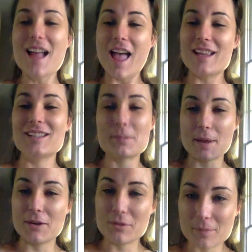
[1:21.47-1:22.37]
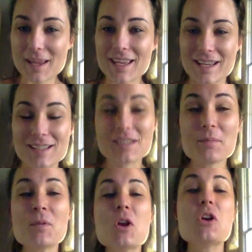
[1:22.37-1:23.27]
I can spend it with my kids.
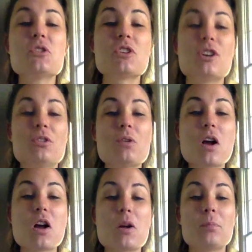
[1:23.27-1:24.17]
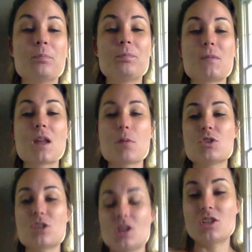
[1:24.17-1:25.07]
So I'm
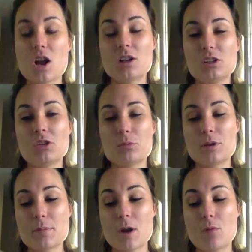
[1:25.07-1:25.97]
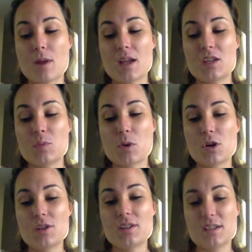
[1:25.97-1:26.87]
just going to talk a little bit about my
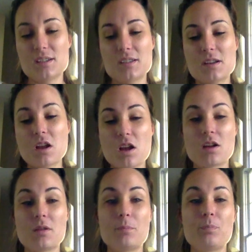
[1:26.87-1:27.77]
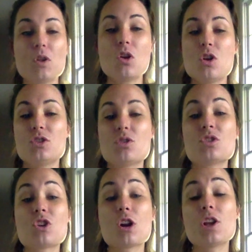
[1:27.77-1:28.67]
experiences. So
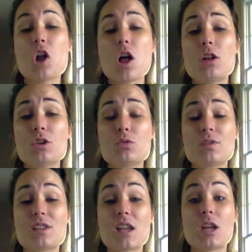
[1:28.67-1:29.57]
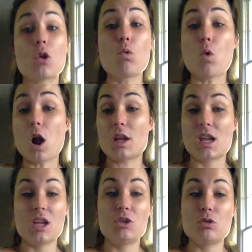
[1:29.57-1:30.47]
starting college was like
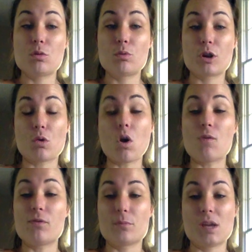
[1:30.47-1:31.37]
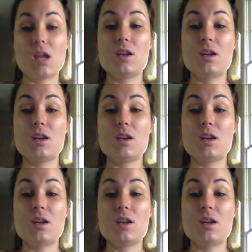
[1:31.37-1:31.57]
walking into a brick wall for me.